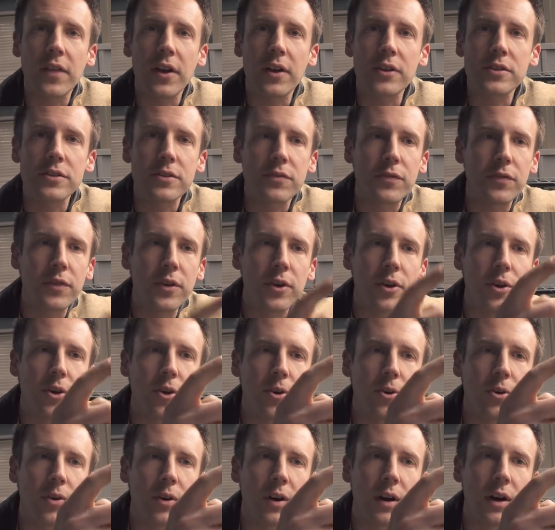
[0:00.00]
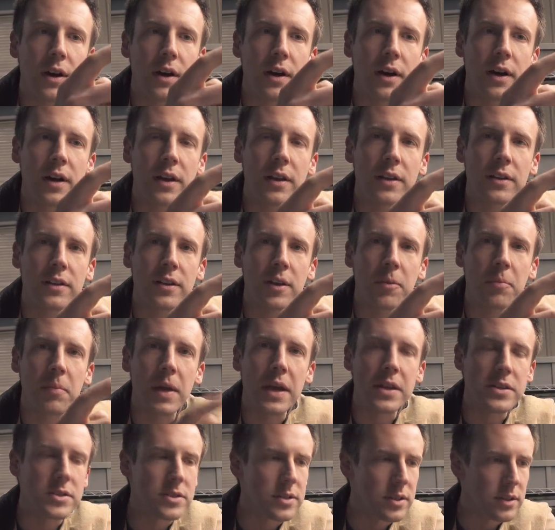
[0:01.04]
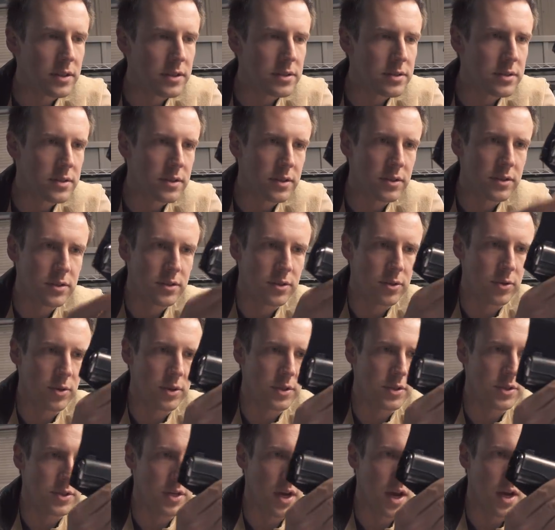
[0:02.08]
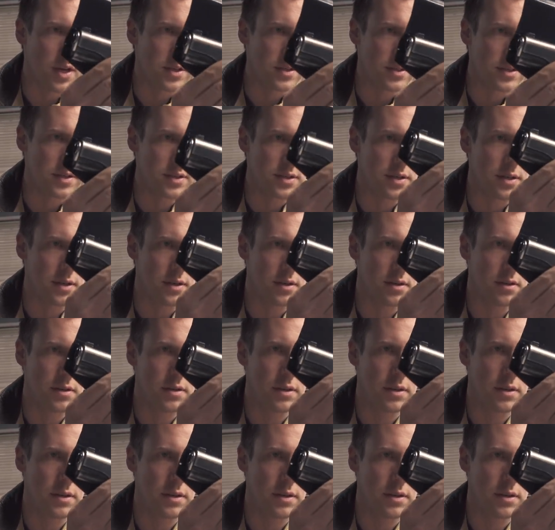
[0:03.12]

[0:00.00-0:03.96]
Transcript: there's a few dimensions to adjust.